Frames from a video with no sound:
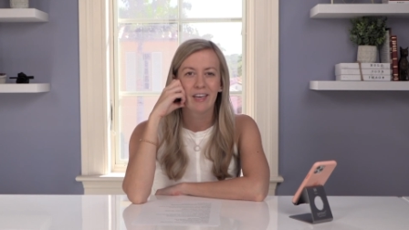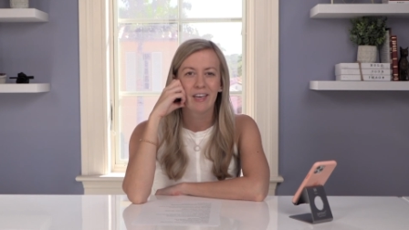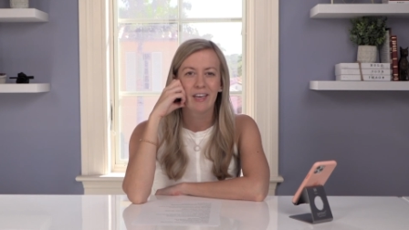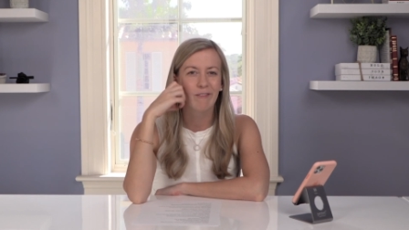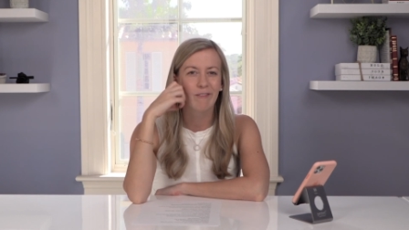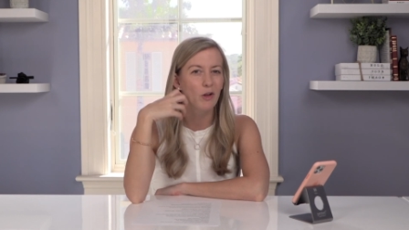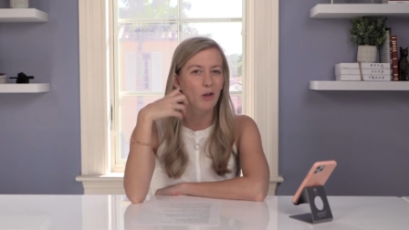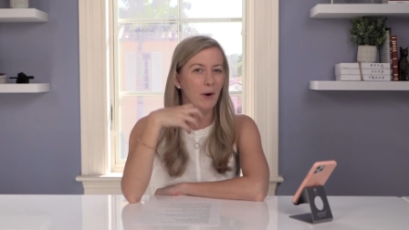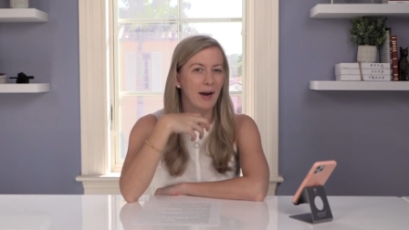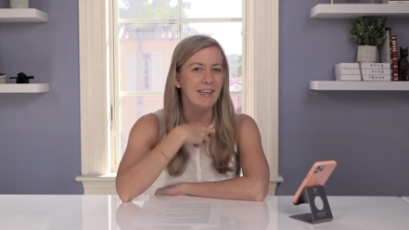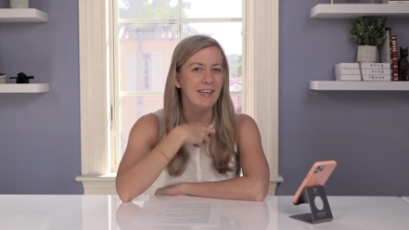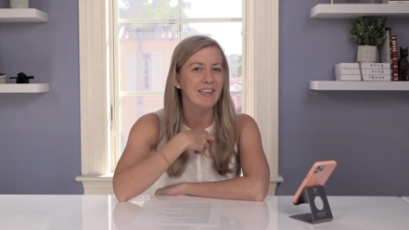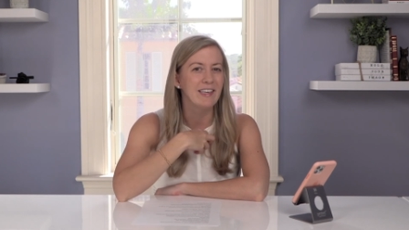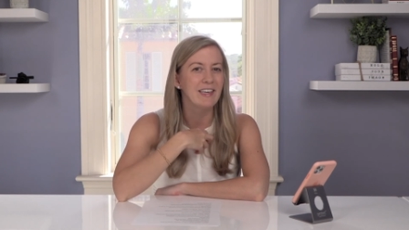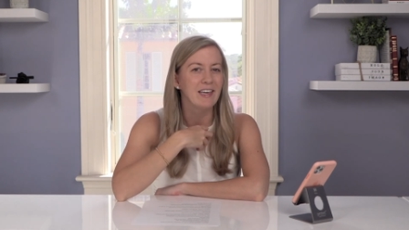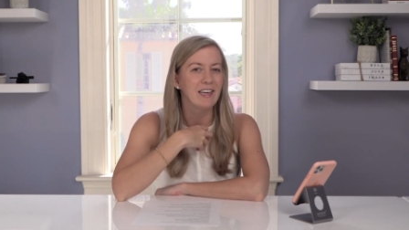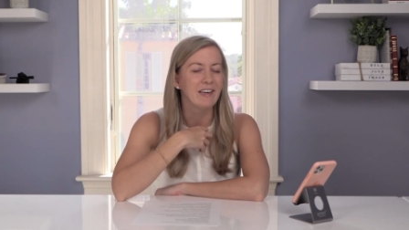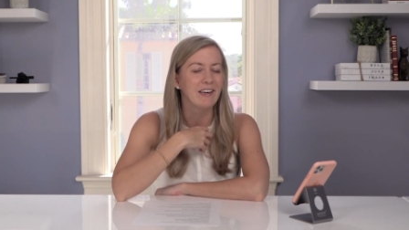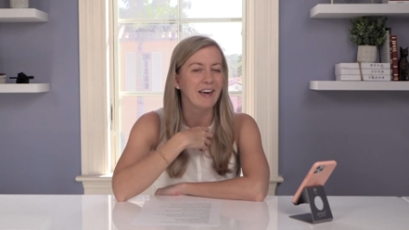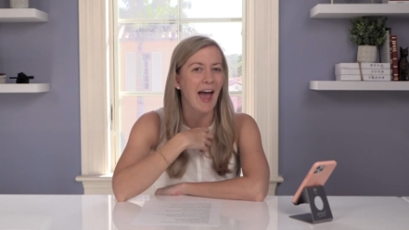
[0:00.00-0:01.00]
even though I
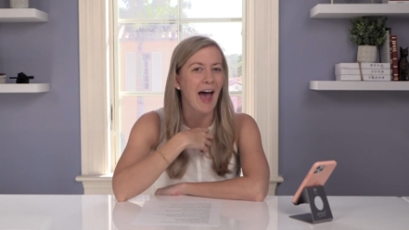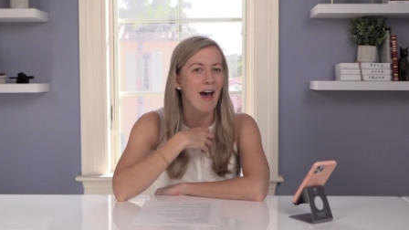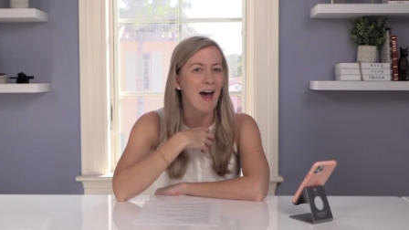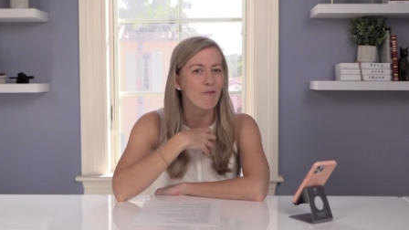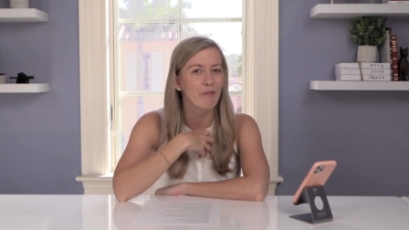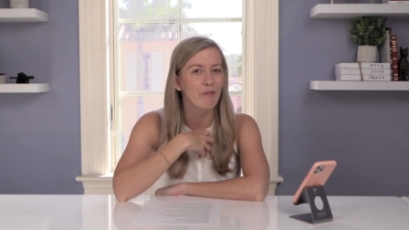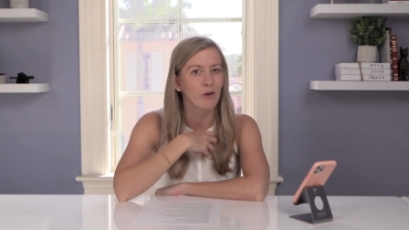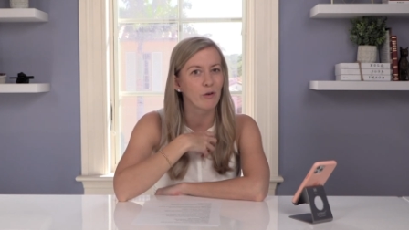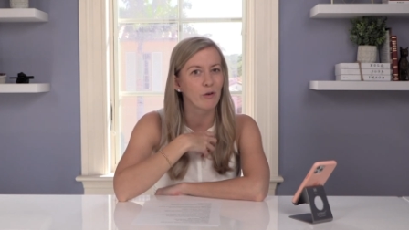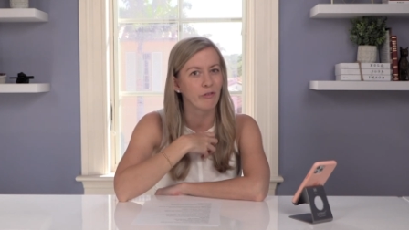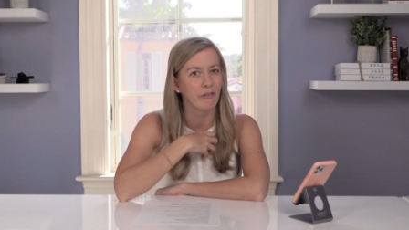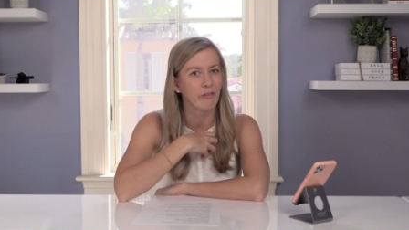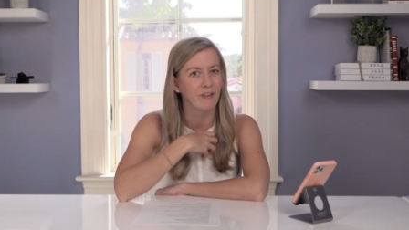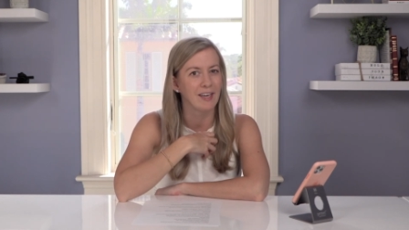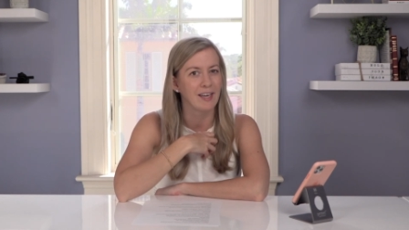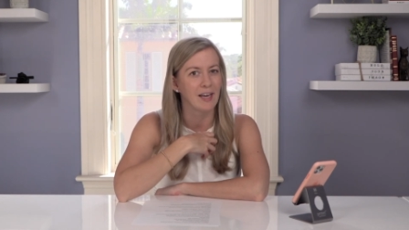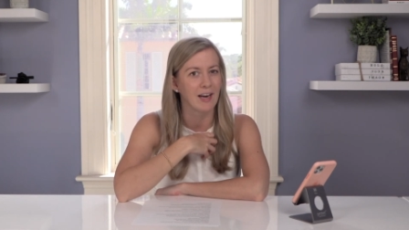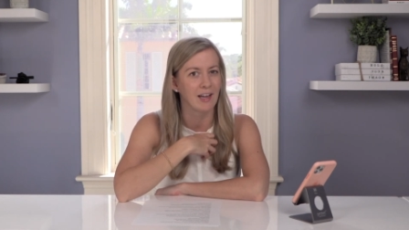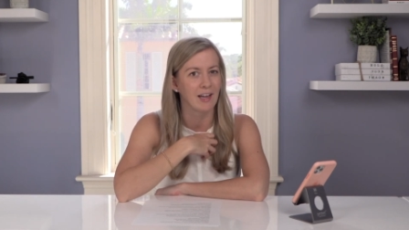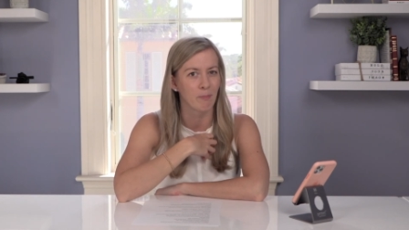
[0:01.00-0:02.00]
didn't at first
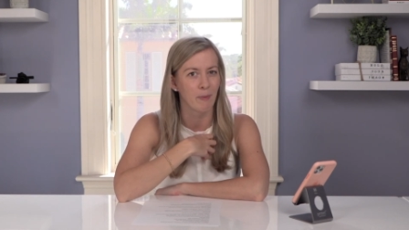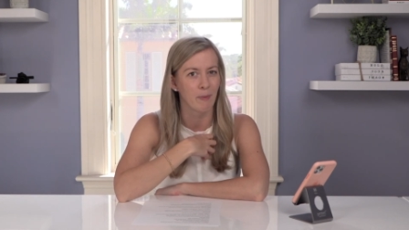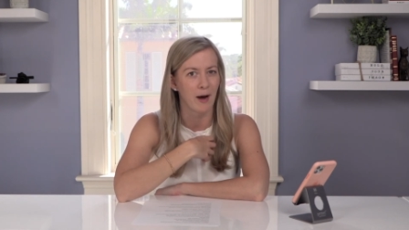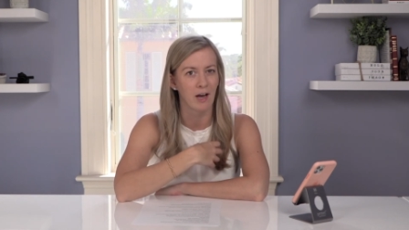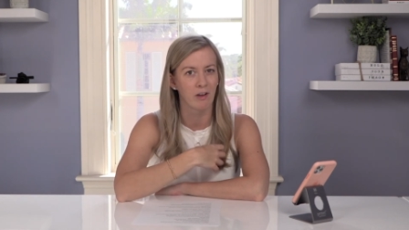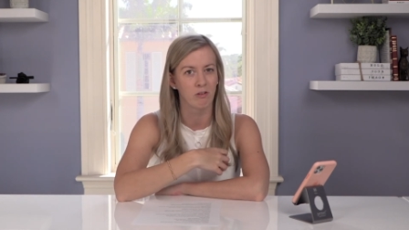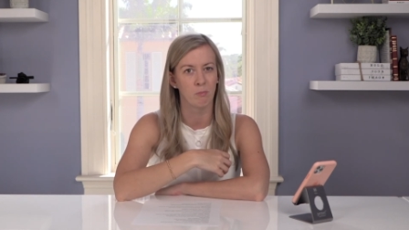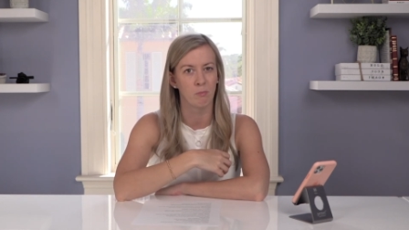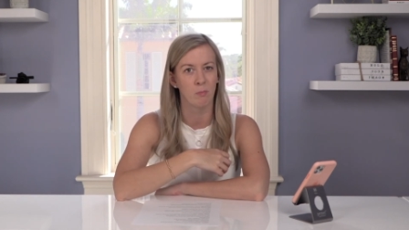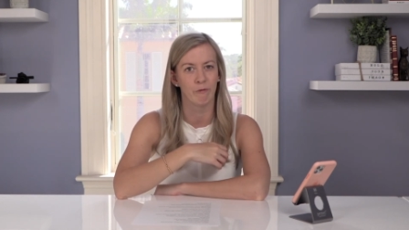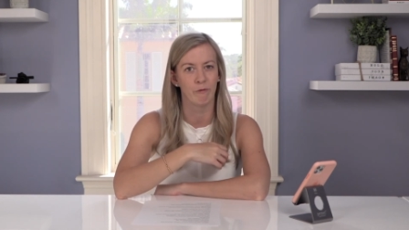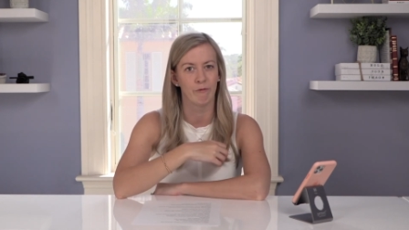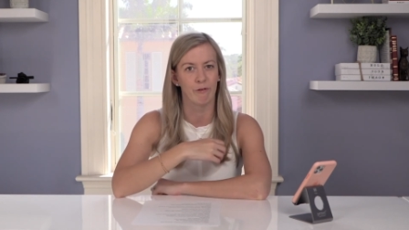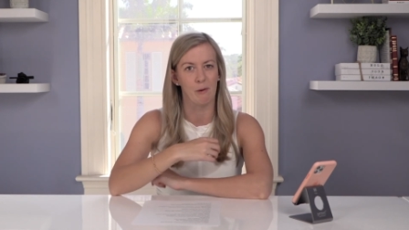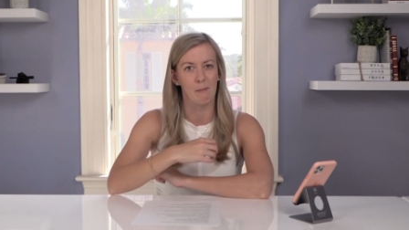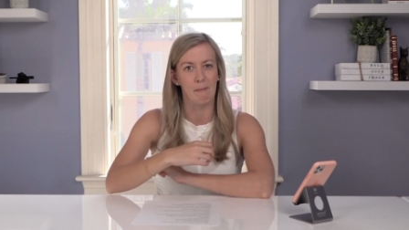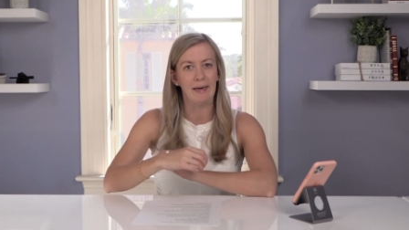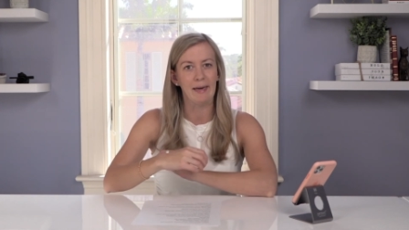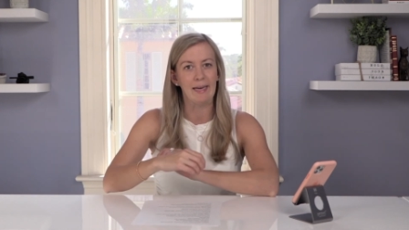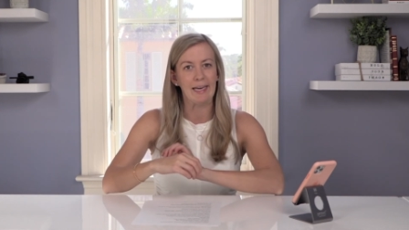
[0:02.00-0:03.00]
see it as possible for
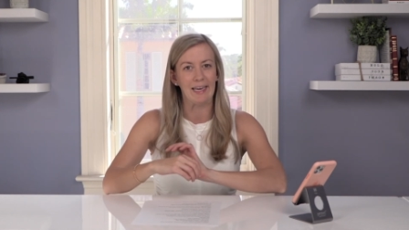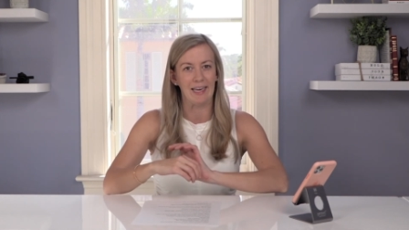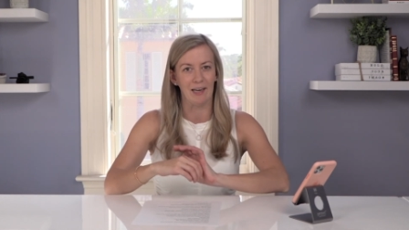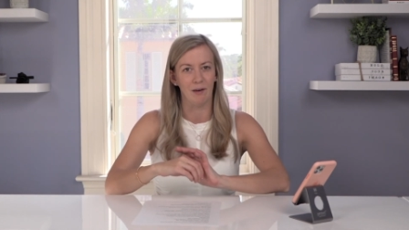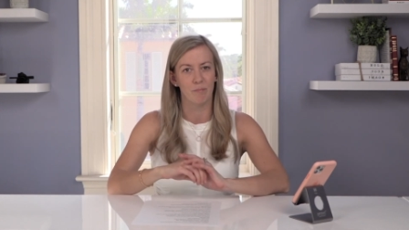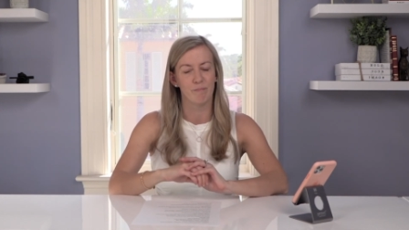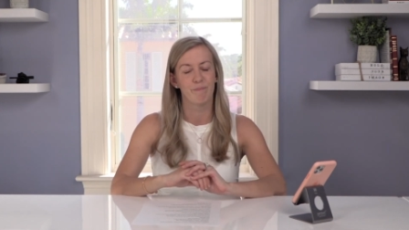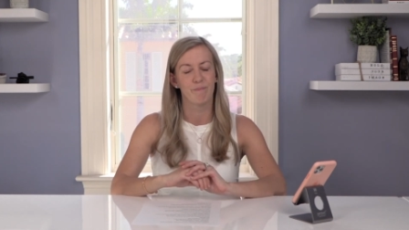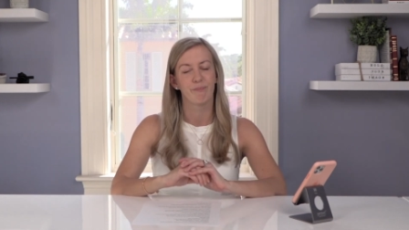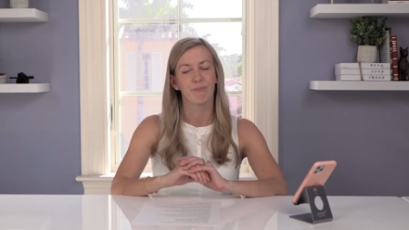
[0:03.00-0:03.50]
me.